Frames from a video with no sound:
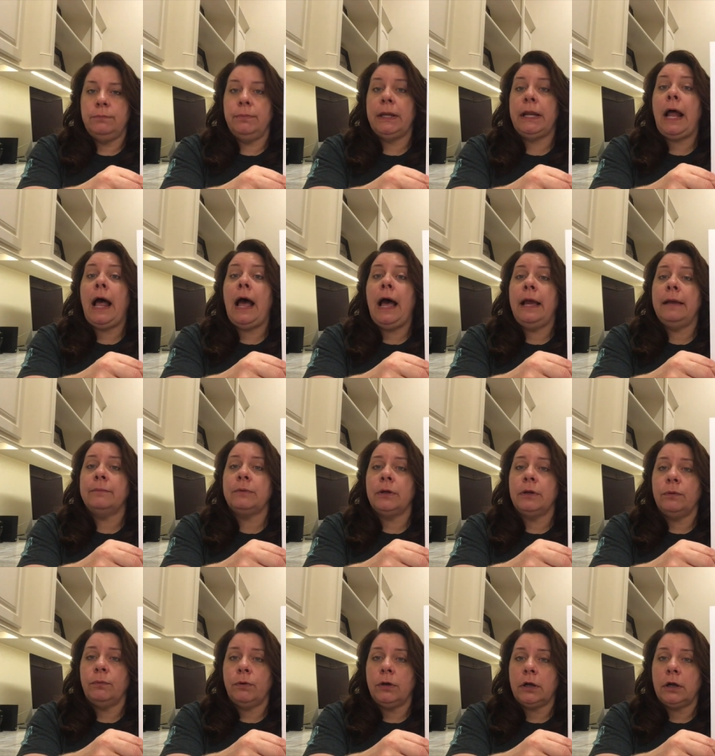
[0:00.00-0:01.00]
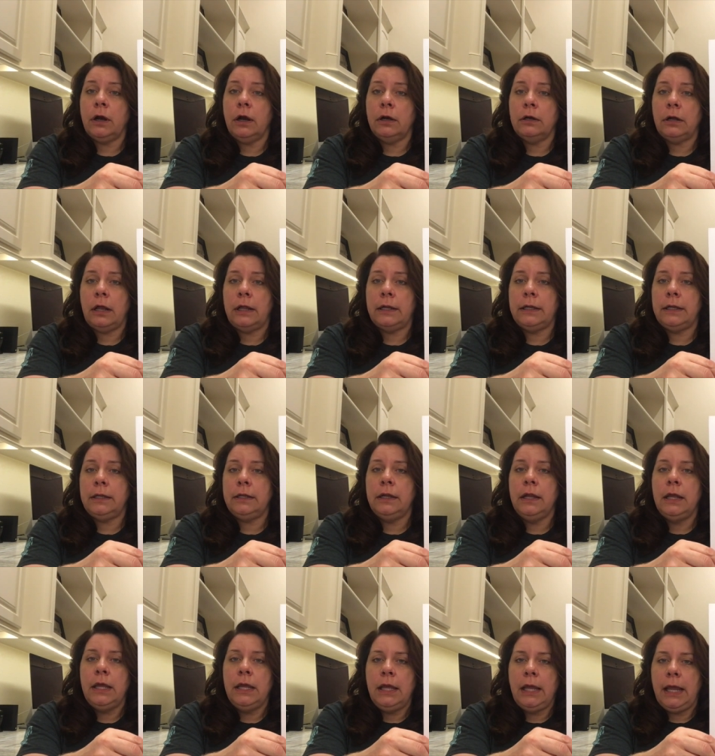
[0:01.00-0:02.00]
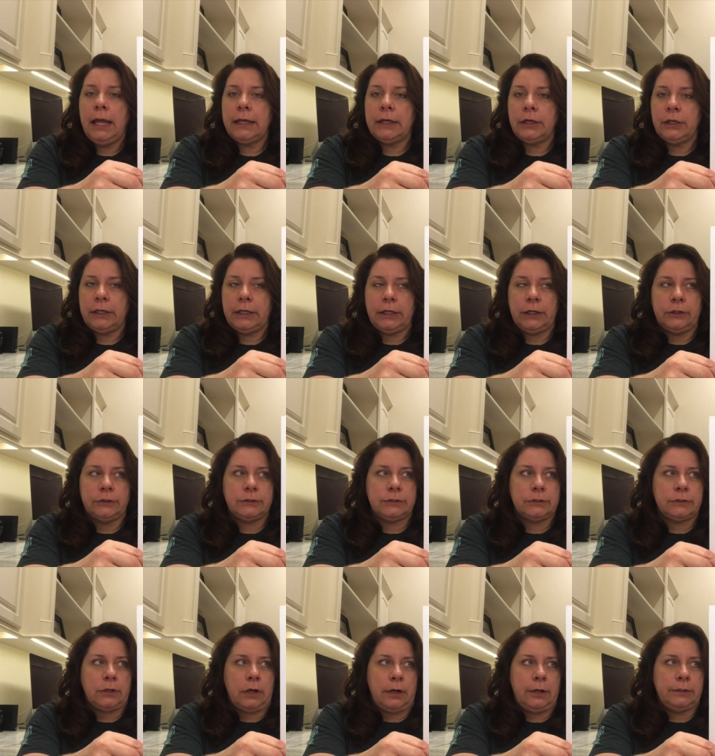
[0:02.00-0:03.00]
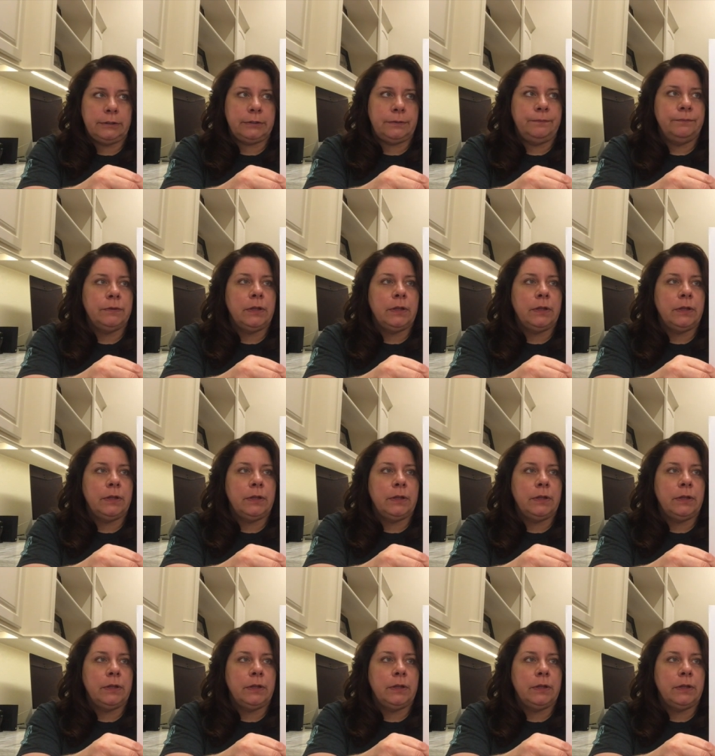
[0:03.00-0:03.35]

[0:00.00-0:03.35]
but I'm going to work hard on it and get a good start.